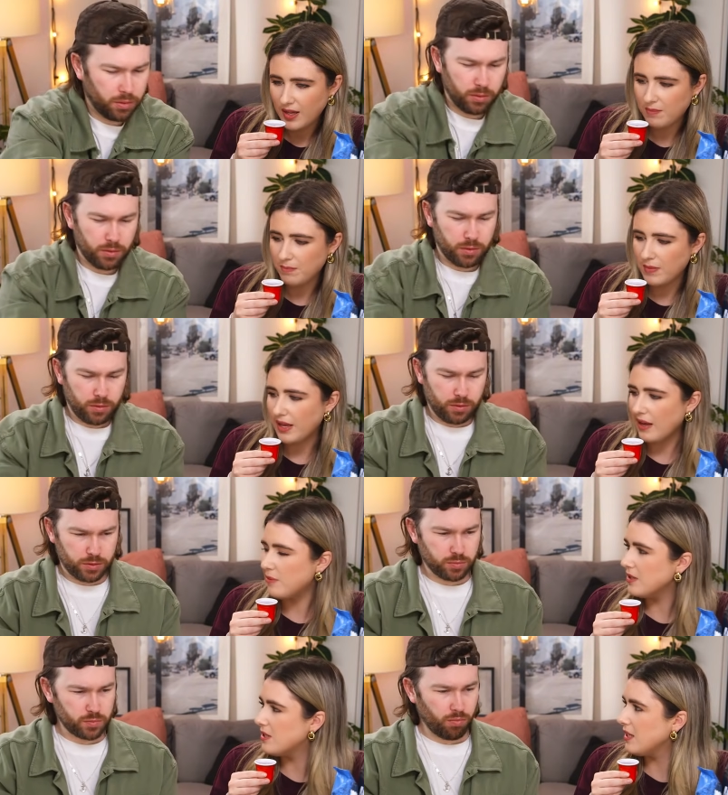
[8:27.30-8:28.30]
Speaker 1: Hit me.
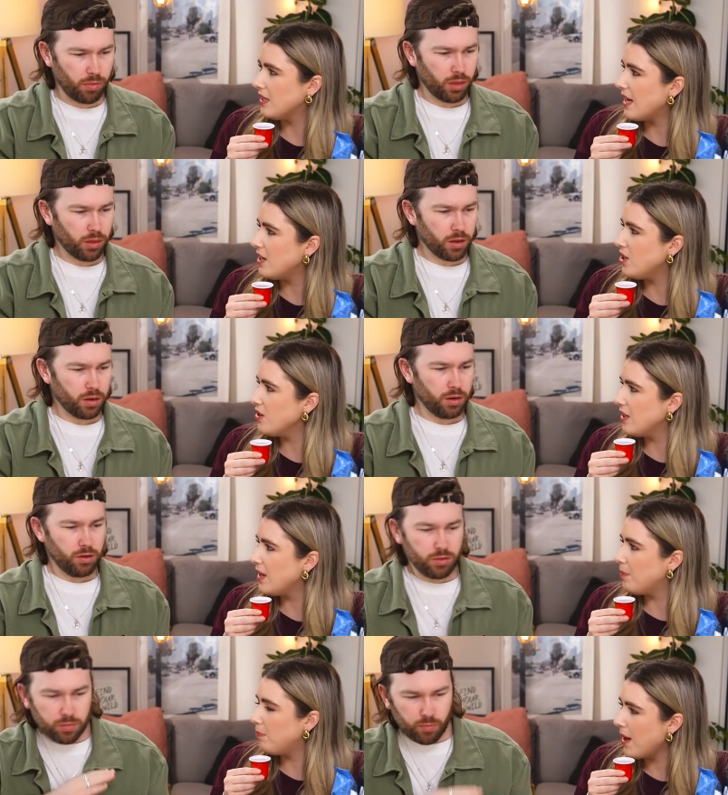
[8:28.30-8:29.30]
It was, can you
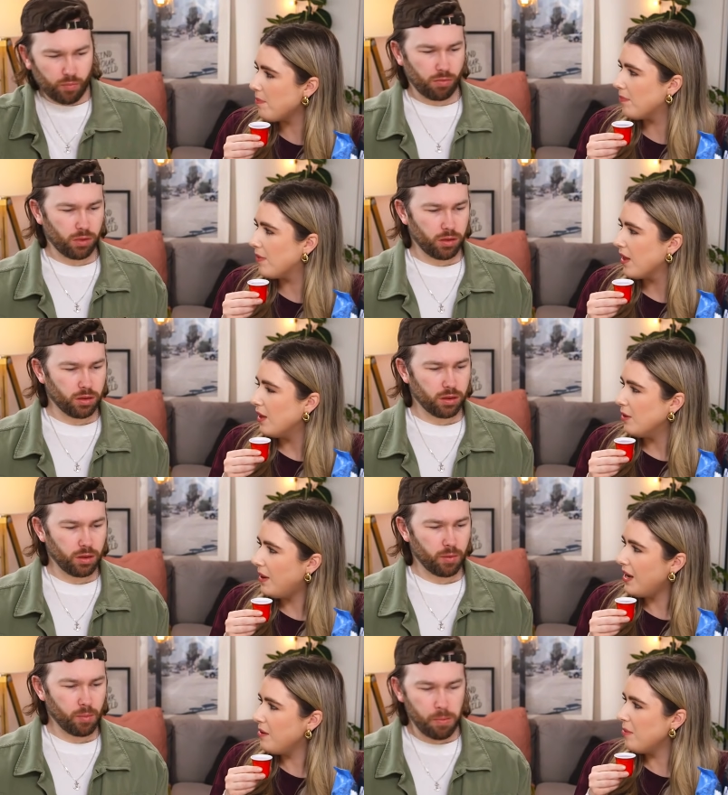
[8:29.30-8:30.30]
keep up?
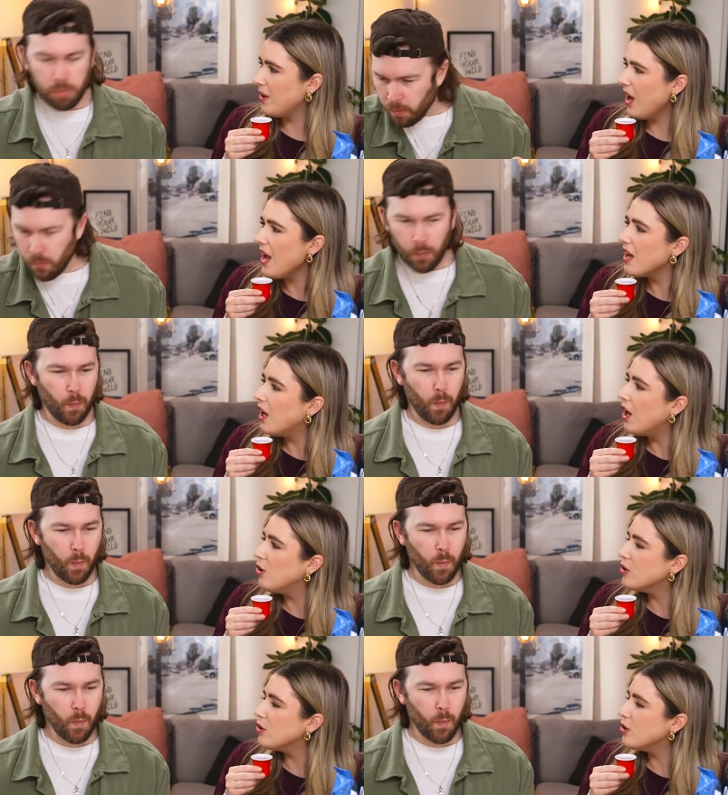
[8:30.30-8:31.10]
Baby boy, I